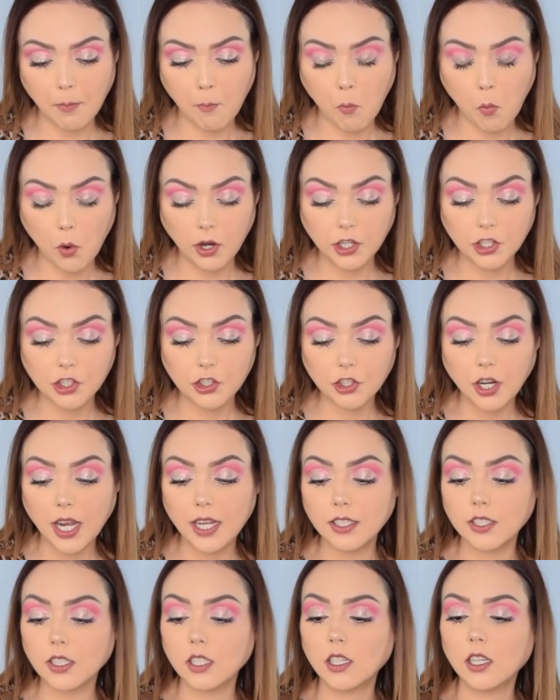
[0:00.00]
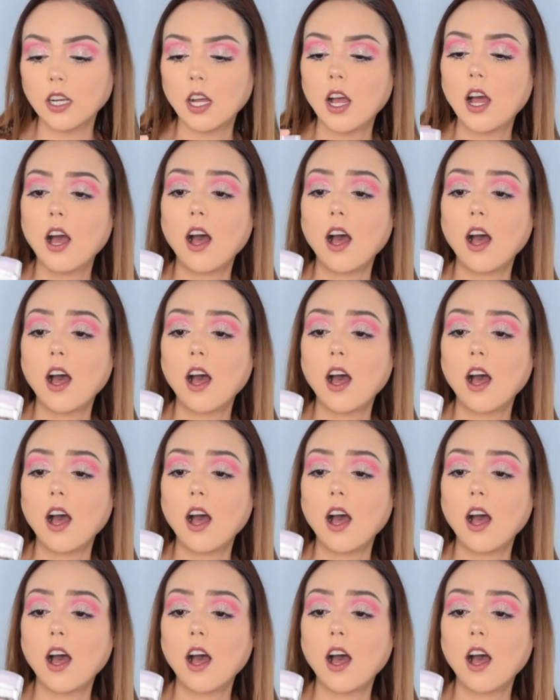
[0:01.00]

Moisturizer.